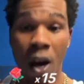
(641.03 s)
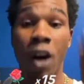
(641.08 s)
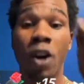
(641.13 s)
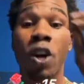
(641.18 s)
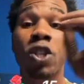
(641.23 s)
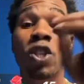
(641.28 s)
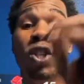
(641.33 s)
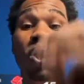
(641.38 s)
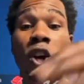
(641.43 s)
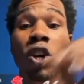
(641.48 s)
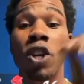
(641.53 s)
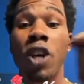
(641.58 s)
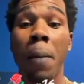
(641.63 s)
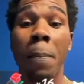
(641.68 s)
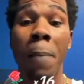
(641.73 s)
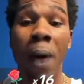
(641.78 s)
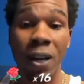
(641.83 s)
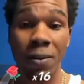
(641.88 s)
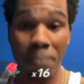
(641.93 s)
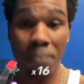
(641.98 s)
I got
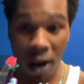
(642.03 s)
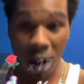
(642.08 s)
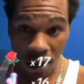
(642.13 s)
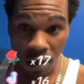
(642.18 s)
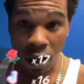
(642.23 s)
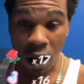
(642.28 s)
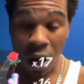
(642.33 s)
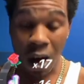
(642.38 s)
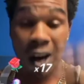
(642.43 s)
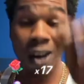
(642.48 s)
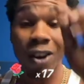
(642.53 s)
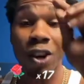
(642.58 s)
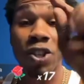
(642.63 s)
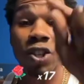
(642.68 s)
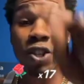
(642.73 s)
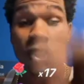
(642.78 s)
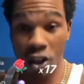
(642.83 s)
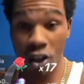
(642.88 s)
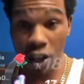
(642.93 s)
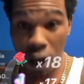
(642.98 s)
mad man, got
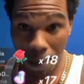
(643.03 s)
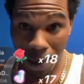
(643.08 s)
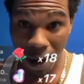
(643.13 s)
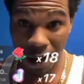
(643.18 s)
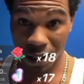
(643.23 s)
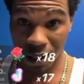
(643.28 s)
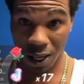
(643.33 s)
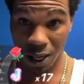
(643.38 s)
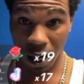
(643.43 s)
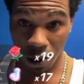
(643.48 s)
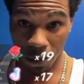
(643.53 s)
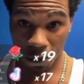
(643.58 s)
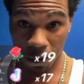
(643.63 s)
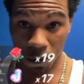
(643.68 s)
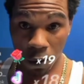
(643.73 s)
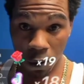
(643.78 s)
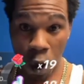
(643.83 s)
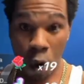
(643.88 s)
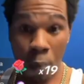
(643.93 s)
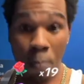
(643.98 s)
mad
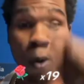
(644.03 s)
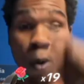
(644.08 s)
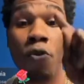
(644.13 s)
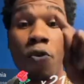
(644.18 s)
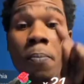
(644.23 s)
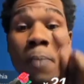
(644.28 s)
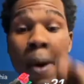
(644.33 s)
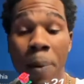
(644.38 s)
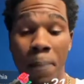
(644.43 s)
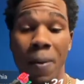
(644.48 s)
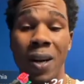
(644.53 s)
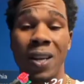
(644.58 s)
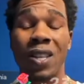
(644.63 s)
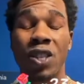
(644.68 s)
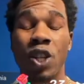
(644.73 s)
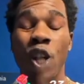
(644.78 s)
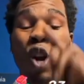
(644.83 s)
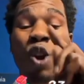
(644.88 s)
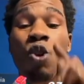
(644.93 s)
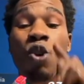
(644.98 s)
myself. But remember
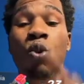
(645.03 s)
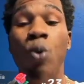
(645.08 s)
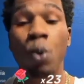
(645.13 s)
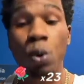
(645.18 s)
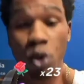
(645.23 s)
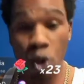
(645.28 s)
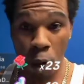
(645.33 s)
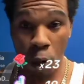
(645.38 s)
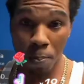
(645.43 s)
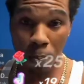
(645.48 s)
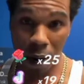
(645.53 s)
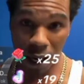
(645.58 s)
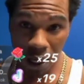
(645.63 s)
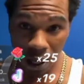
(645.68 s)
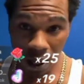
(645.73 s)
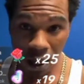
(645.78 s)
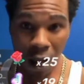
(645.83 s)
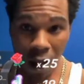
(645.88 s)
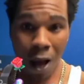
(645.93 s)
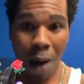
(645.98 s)
this, you lose
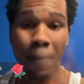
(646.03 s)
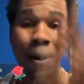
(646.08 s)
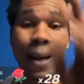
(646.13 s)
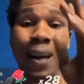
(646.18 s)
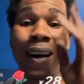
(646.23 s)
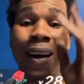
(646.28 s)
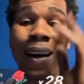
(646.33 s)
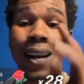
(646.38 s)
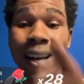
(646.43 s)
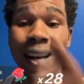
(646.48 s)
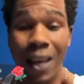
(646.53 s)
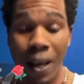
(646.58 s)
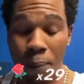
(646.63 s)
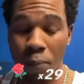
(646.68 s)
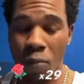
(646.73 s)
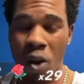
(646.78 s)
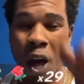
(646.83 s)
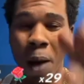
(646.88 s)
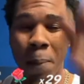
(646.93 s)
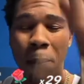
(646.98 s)
somebody. I'm a
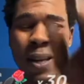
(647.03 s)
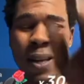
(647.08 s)
claim,